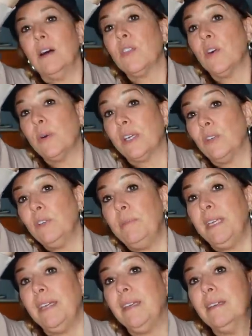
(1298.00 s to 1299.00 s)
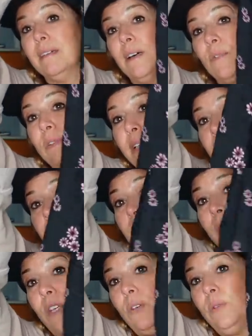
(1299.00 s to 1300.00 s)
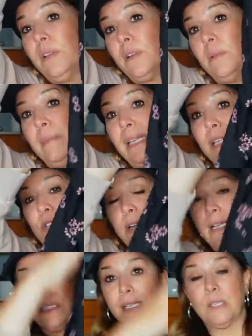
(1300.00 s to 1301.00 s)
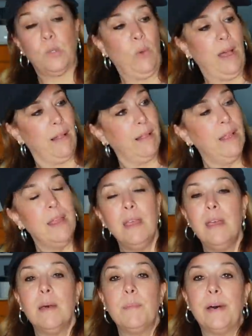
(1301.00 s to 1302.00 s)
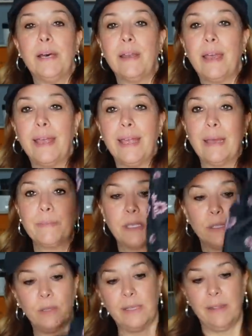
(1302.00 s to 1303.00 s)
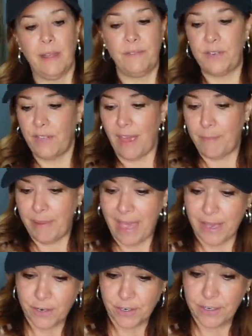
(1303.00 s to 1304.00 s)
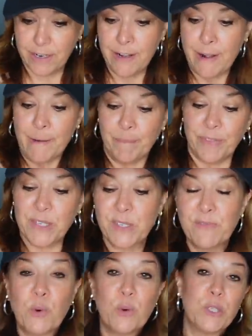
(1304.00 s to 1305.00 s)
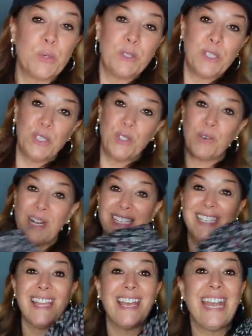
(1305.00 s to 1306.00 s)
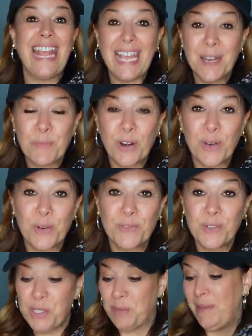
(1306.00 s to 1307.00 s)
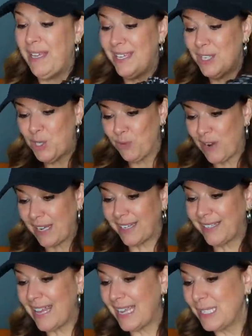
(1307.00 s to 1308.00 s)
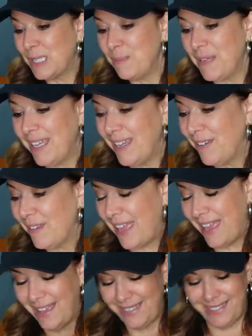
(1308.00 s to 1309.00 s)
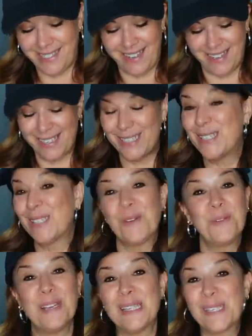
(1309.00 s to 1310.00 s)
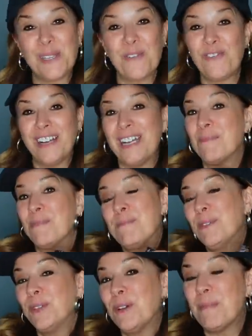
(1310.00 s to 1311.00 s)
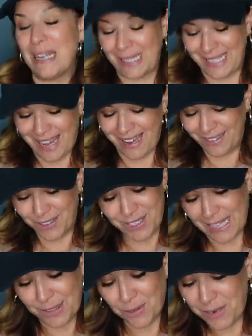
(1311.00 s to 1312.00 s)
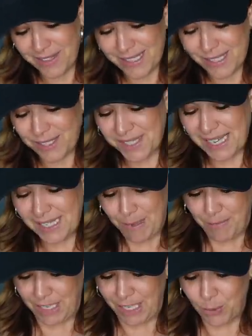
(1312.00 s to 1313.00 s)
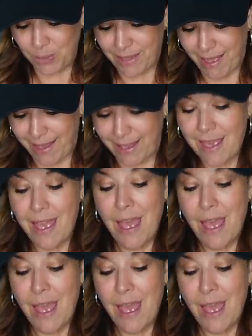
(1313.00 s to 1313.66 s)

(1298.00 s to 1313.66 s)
although it could be a real cute little mini dress as well. But I absolutely loved that pattern. This, of course, was the dress that Anne brought over to me. She recognized me, and uh, so it's so funny. People know my style. She's like, Lori, this looks like something you would like.